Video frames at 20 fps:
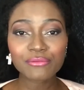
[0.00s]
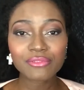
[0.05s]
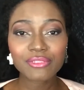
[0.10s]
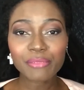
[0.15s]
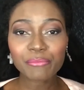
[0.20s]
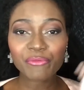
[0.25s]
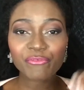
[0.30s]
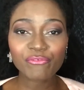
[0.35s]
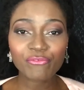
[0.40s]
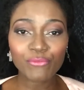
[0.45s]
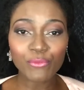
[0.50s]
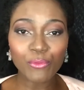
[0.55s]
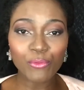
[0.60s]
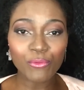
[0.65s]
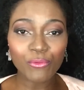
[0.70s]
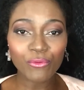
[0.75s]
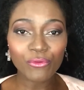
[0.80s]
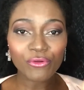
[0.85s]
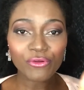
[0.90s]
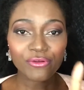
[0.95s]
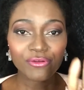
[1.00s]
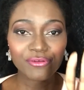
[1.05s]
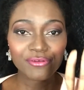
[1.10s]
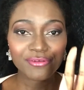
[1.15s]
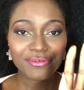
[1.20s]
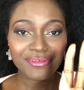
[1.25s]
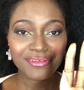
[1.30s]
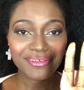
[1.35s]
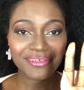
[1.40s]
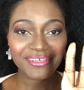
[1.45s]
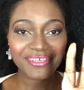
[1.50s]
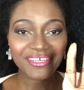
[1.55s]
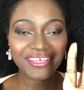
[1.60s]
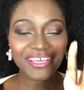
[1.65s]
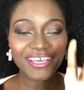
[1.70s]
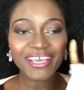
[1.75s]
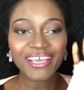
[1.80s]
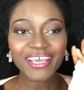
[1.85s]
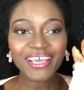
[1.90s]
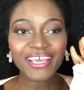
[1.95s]
number four
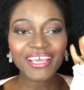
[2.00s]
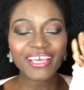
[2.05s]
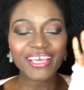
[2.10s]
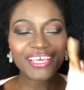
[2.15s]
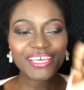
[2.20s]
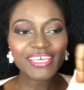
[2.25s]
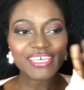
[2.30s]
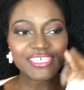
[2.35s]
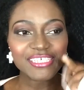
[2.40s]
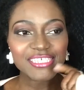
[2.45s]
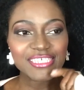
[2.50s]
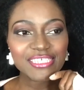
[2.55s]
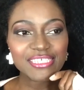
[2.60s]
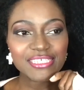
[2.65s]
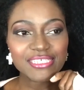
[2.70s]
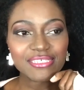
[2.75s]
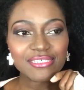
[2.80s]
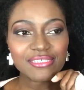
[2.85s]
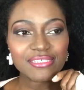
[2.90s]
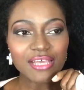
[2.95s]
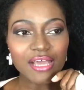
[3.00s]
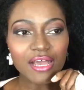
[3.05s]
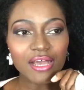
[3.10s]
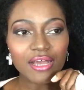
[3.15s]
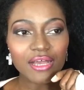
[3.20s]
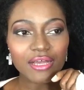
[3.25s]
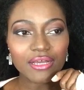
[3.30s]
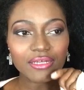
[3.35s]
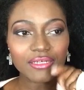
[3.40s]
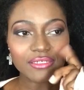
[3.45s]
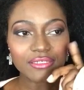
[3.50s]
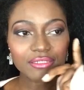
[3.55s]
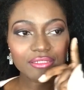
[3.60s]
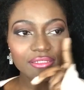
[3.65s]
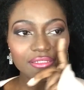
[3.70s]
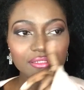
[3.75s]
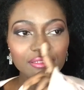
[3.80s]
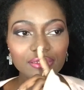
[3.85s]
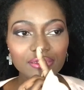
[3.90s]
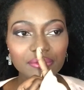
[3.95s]
is
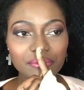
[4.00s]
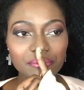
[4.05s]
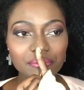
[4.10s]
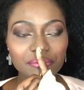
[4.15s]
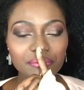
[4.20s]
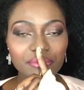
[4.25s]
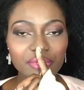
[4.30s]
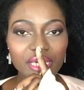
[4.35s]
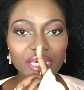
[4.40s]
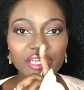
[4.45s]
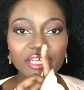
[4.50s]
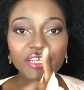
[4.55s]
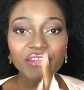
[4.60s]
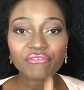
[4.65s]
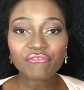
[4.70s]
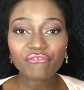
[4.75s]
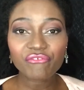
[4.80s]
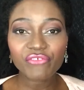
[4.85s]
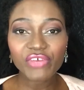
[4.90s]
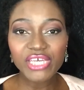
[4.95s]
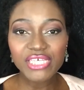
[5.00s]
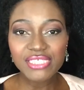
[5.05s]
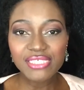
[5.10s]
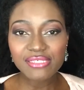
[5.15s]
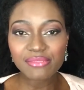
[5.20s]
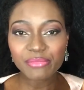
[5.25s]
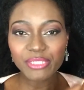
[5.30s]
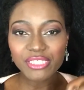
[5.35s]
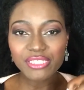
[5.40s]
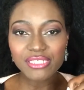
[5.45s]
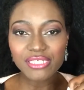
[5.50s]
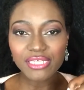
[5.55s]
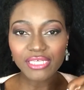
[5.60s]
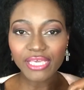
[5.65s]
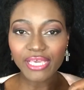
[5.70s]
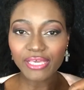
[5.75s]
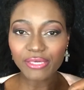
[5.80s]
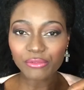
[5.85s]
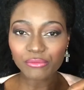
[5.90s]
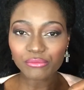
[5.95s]
um, an investment
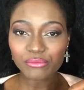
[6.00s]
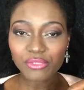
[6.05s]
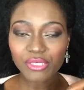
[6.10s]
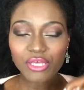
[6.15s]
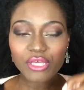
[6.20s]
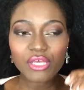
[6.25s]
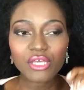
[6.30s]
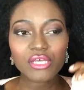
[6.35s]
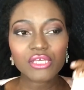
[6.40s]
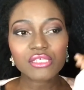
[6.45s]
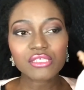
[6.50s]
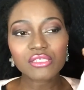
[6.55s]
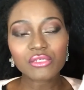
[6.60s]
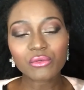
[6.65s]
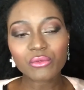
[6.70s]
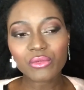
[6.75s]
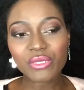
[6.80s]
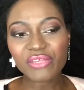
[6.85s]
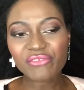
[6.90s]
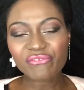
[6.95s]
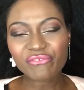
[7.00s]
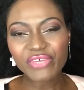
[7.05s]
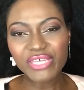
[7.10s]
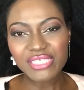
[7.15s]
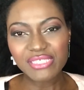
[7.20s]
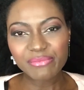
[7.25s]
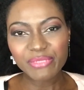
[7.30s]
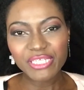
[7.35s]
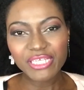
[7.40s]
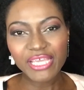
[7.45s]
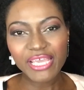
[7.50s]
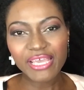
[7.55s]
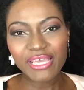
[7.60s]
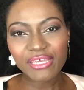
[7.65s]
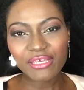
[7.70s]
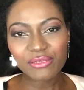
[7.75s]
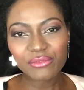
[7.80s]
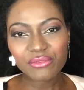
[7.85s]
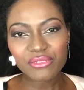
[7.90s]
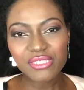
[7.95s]
account. So, investment
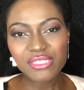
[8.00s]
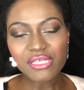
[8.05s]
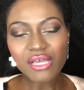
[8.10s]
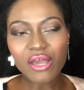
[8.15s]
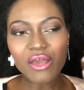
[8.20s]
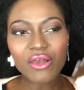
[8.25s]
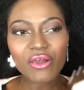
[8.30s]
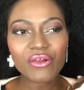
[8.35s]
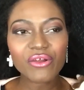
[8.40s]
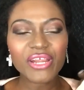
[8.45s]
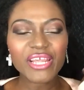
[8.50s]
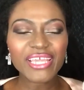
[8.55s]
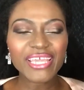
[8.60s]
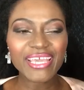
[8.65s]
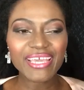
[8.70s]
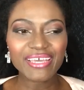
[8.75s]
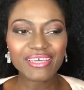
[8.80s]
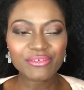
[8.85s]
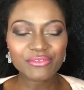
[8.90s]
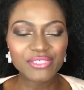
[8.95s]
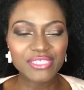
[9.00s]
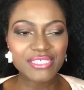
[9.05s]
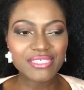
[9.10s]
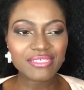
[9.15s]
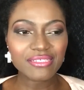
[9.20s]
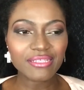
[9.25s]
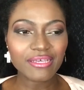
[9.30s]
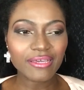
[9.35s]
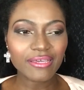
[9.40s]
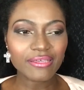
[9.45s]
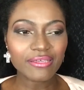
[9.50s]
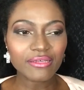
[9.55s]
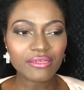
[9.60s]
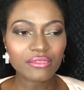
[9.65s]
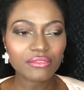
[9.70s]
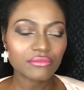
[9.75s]
accounts are accounts like